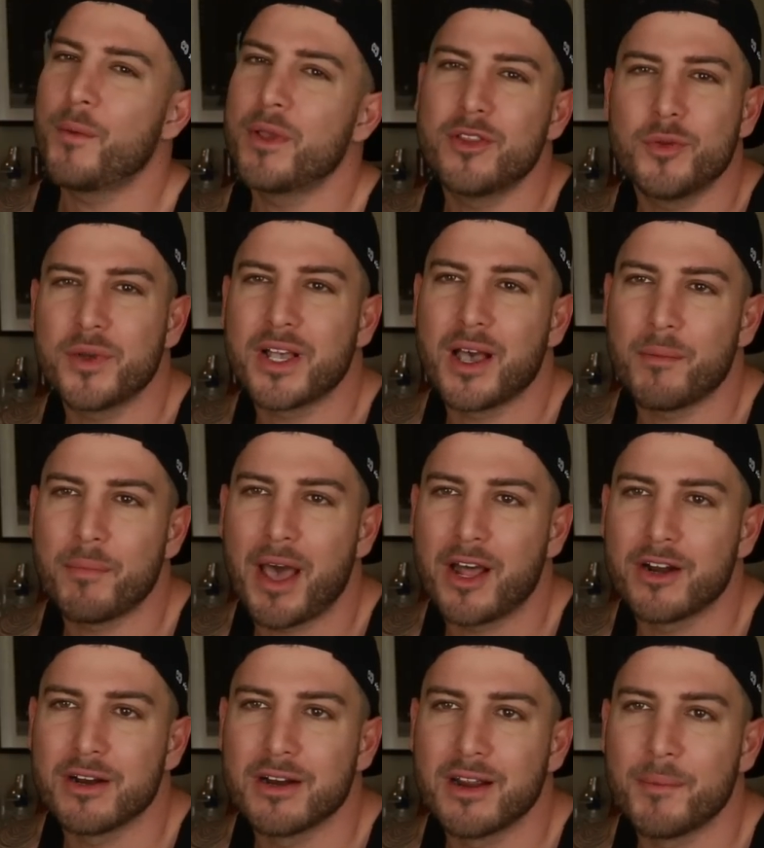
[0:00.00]
are we doing
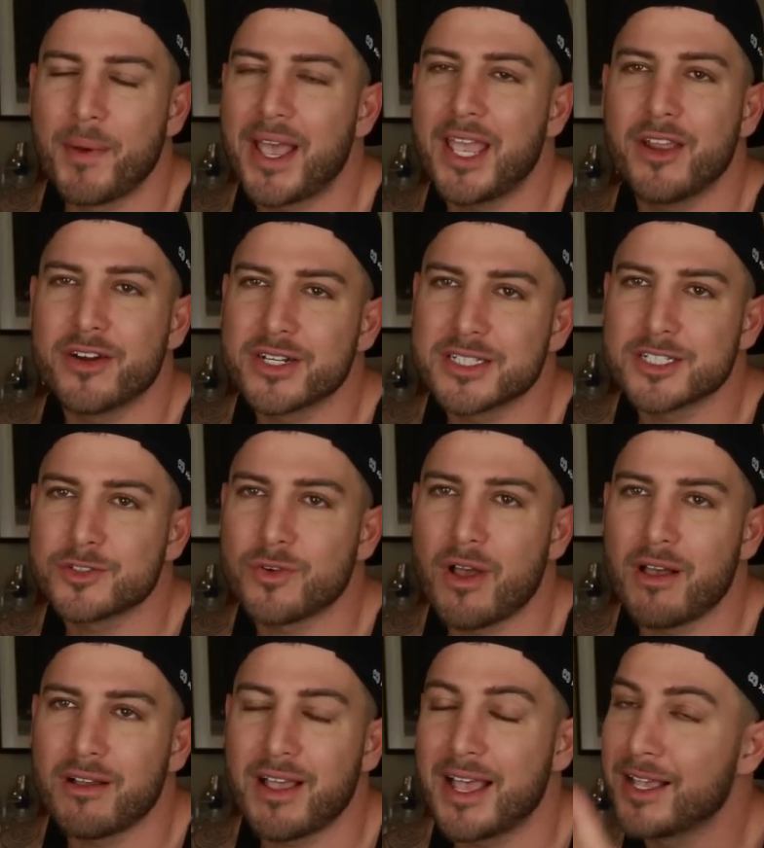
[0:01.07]
gunpowder? Am I hearing this
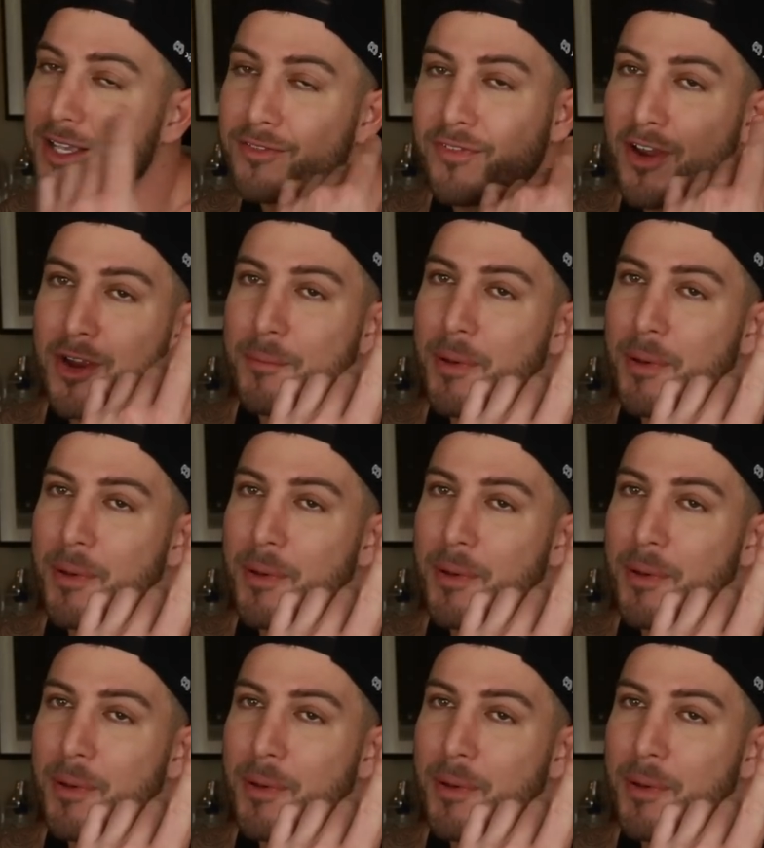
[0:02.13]
wrong? It's very